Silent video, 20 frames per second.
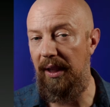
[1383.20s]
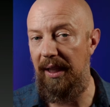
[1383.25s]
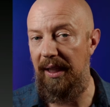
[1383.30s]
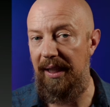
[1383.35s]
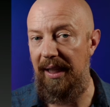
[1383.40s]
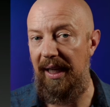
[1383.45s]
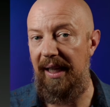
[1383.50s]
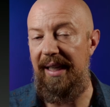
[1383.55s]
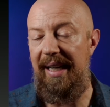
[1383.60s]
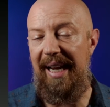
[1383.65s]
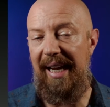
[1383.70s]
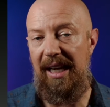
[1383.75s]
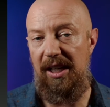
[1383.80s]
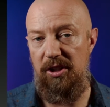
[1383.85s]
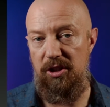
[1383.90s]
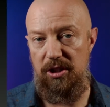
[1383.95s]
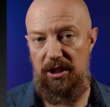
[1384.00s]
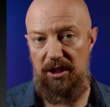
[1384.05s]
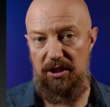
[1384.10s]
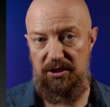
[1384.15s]
going to get an
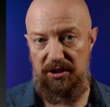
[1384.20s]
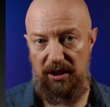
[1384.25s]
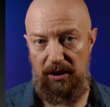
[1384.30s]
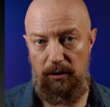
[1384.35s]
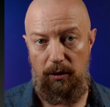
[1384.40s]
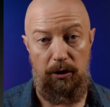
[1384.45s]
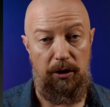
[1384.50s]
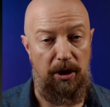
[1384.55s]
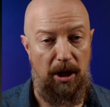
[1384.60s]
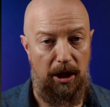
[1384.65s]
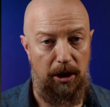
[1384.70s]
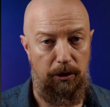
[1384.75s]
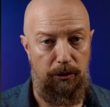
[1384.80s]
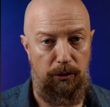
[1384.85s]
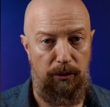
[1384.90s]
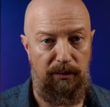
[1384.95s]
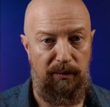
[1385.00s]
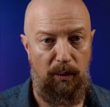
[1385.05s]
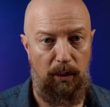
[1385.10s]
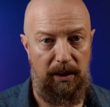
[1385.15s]
HD signal, not a
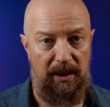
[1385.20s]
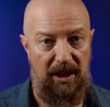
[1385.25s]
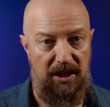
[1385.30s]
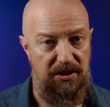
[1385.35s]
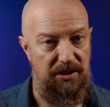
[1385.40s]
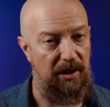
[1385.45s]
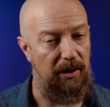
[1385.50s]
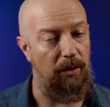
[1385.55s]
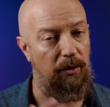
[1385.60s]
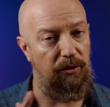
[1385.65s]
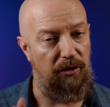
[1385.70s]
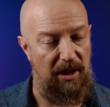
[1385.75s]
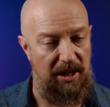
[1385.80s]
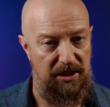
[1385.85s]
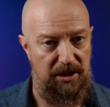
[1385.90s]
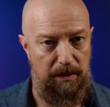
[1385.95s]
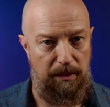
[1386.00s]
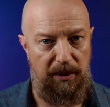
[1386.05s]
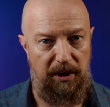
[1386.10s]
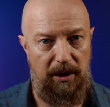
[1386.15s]
true 4K signal. So
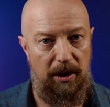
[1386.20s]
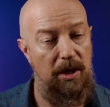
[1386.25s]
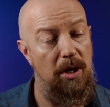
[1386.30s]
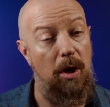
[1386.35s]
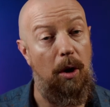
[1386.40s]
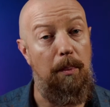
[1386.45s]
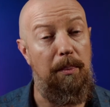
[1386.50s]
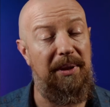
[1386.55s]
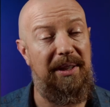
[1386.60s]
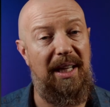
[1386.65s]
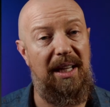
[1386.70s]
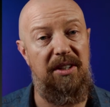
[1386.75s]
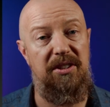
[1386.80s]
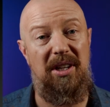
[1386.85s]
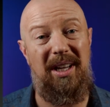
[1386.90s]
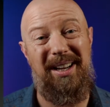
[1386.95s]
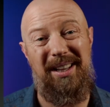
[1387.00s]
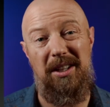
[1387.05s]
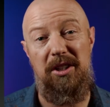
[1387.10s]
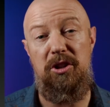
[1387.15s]
that's something to know. But that is
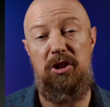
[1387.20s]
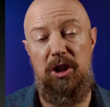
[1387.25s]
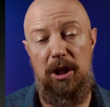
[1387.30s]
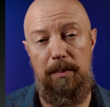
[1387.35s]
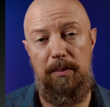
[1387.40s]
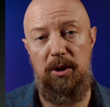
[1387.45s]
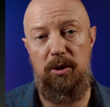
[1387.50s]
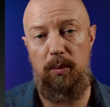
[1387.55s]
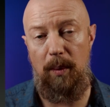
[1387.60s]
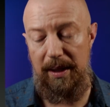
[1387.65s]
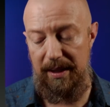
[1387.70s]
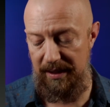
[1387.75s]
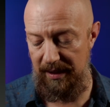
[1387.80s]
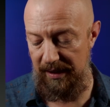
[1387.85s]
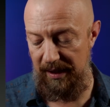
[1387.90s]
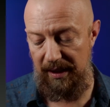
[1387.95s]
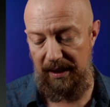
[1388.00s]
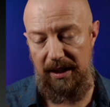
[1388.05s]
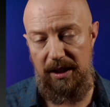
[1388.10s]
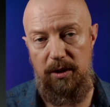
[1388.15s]
kind of the cheapest way to
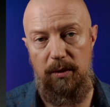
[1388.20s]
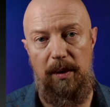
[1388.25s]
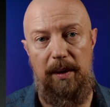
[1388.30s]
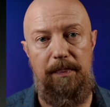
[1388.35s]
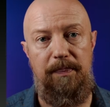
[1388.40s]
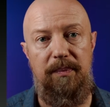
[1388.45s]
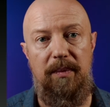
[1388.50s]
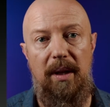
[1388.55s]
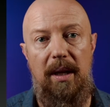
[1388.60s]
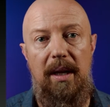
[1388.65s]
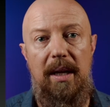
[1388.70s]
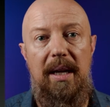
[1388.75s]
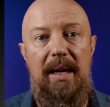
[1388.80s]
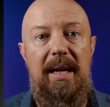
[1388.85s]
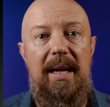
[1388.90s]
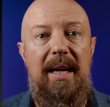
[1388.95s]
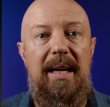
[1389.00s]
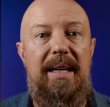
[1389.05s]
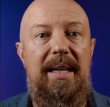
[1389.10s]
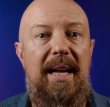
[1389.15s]
get into it.
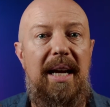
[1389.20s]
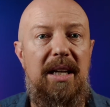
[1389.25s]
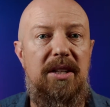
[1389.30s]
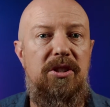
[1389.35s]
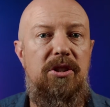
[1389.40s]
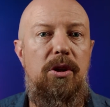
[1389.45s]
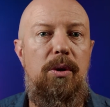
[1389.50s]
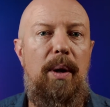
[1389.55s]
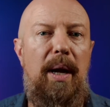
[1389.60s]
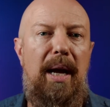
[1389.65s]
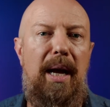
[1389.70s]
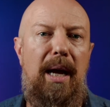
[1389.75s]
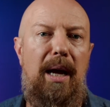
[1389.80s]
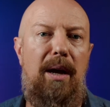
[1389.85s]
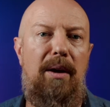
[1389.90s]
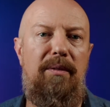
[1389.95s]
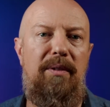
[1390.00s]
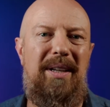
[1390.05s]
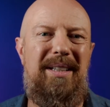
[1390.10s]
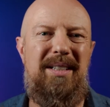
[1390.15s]
Next you
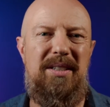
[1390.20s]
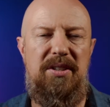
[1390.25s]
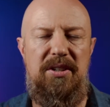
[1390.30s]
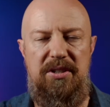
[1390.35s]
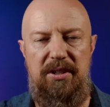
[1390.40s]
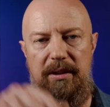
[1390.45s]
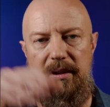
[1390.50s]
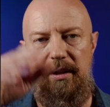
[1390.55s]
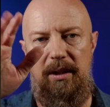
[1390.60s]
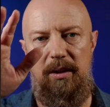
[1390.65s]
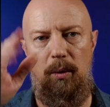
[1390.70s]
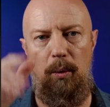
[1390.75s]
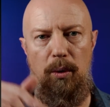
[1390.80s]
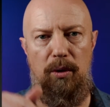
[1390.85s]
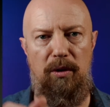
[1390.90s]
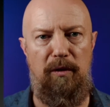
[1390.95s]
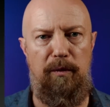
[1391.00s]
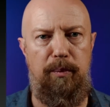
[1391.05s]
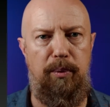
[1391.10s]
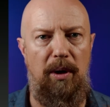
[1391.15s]
have, and this isn't in
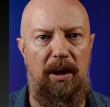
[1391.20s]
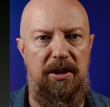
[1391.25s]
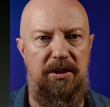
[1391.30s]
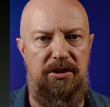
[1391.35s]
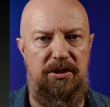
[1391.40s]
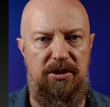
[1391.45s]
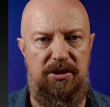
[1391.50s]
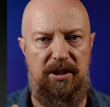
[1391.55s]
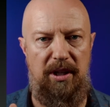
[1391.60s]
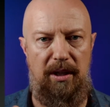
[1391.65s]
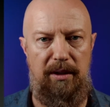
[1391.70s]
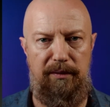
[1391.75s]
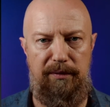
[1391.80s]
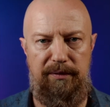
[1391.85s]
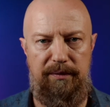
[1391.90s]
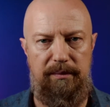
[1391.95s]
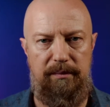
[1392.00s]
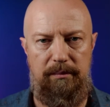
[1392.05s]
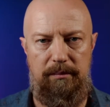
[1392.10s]
order of price, just kind of